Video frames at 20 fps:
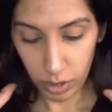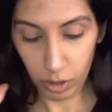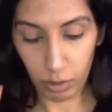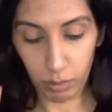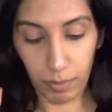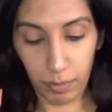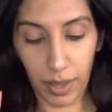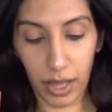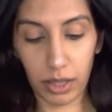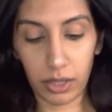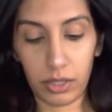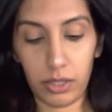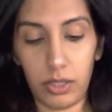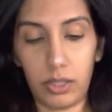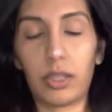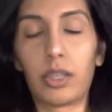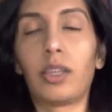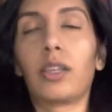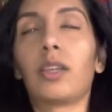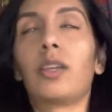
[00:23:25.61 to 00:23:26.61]
you're
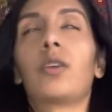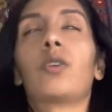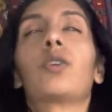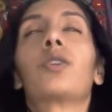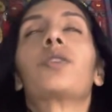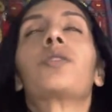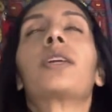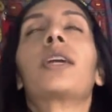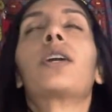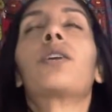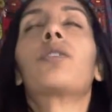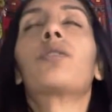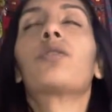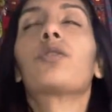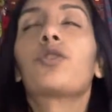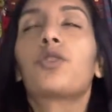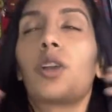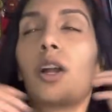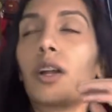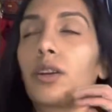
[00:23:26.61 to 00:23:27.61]
balancing your
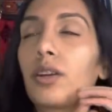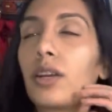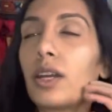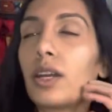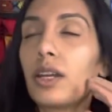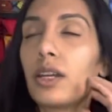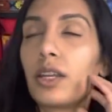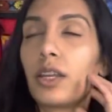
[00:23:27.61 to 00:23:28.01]
sacral chakra,